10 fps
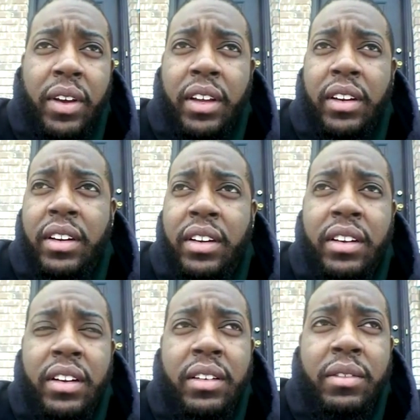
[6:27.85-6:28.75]
giving
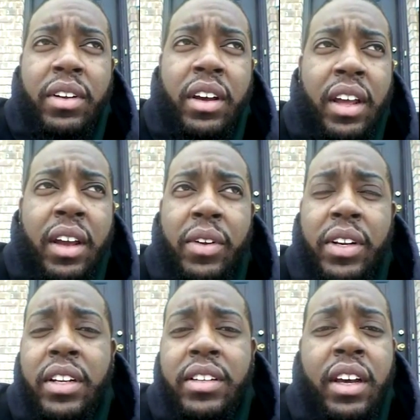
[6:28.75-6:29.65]

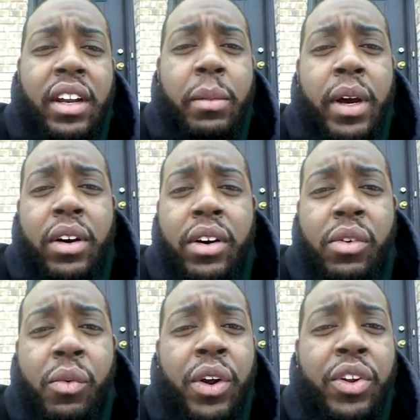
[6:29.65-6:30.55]
every detail
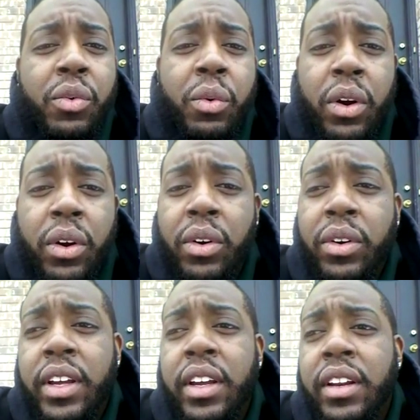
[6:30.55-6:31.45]
about where you
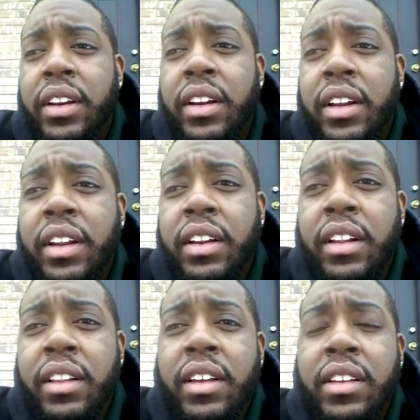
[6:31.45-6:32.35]
work and
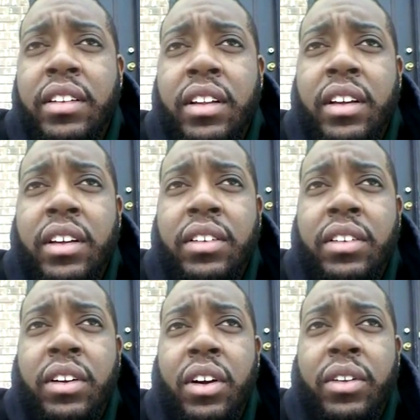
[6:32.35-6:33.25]
these
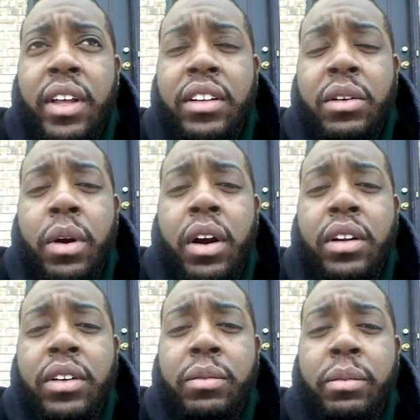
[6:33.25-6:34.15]
things. That's a
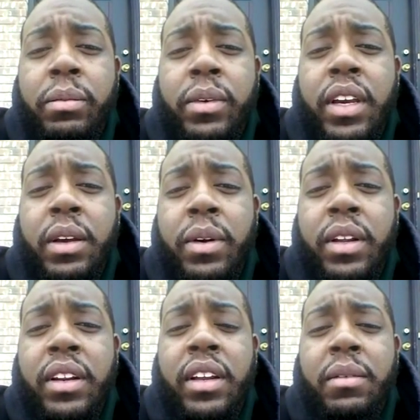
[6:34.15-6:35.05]
part of
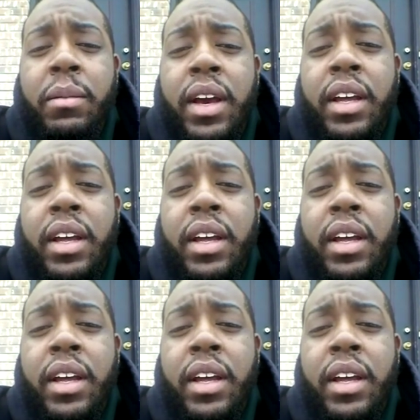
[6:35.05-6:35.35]
keeping